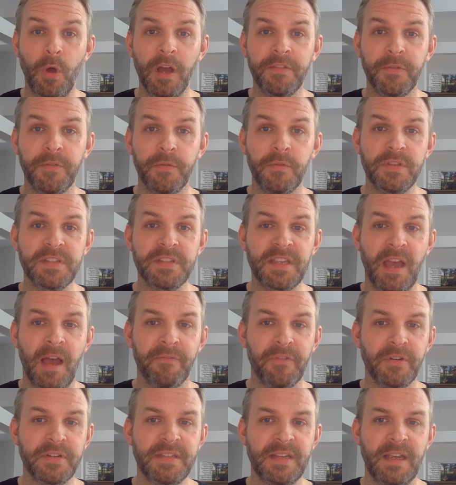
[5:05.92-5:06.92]
walk through this
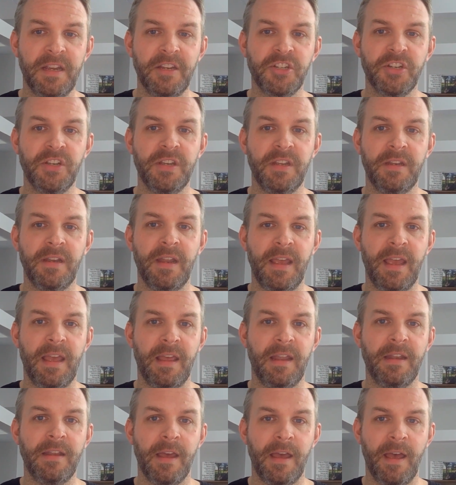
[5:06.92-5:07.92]
conversation
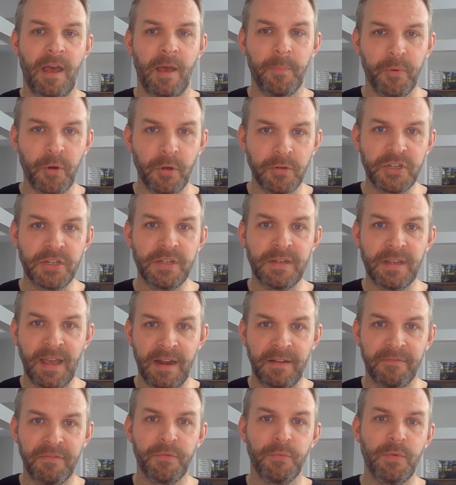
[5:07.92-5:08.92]
and approach it in
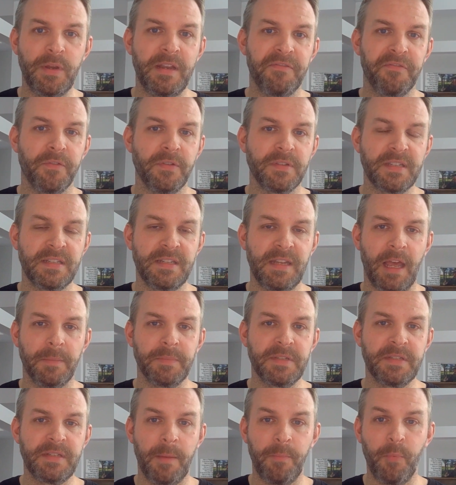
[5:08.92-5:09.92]
kind of 3 different
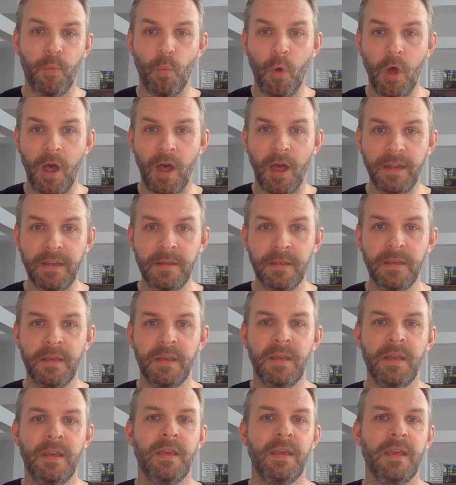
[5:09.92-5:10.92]
steps. Step 1
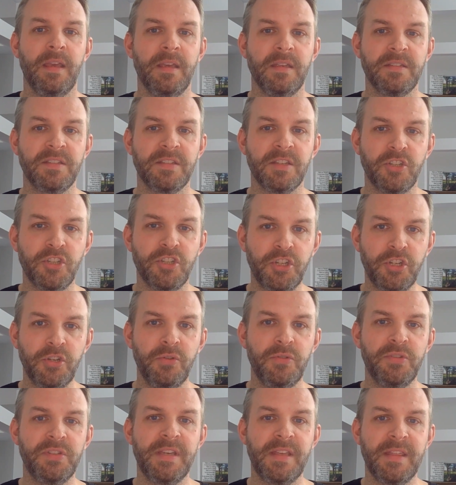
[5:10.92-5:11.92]
is
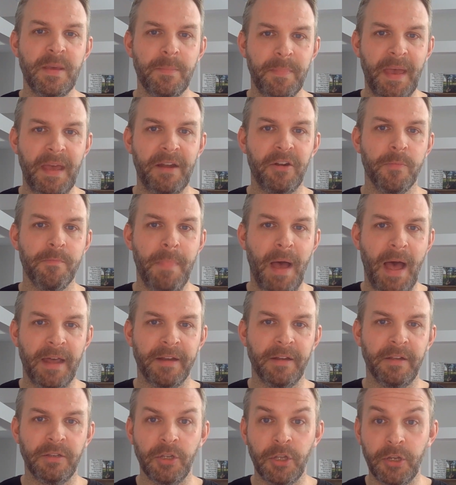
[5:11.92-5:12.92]
choosing the better
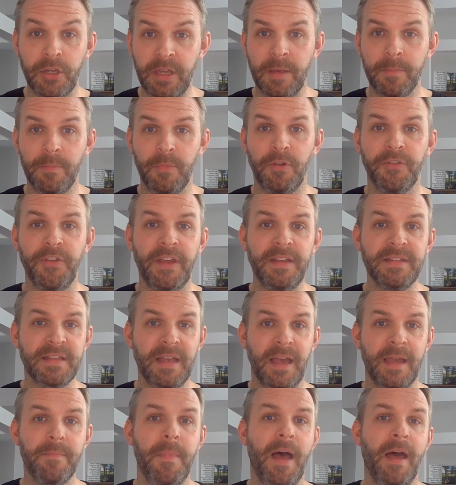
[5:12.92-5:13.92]
model, looking at
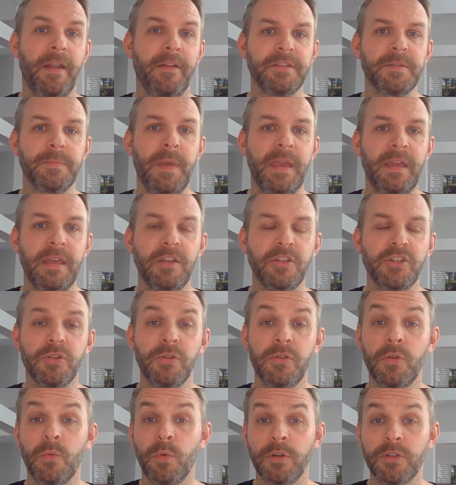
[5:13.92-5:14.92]
multi-site models, making
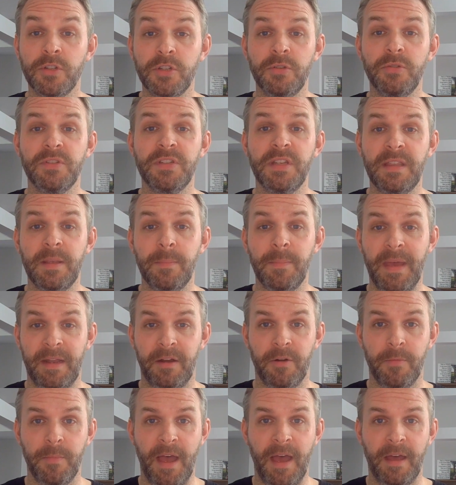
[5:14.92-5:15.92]
sure that we're choosing the
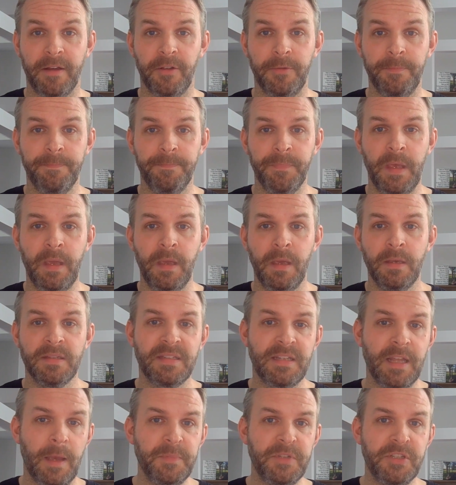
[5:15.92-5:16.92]
better model.
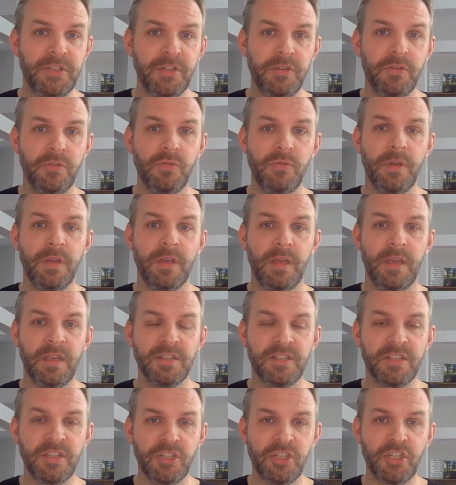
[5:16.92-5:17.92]
Step 2
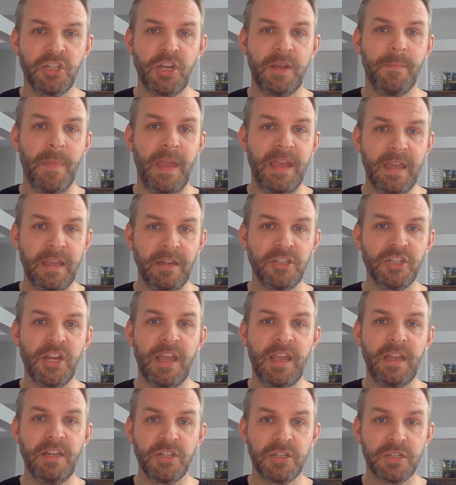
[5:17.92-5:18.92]
is making
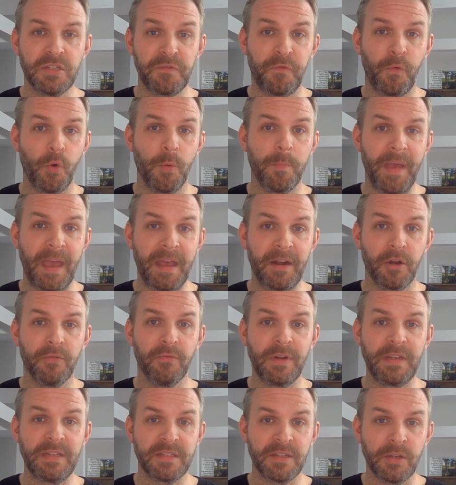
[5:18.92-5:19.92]
changes for better
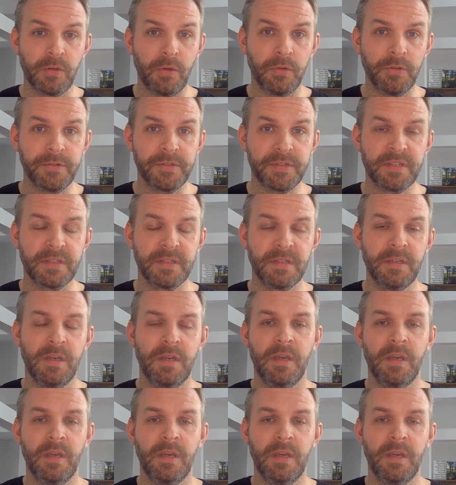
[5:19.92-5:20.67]
results.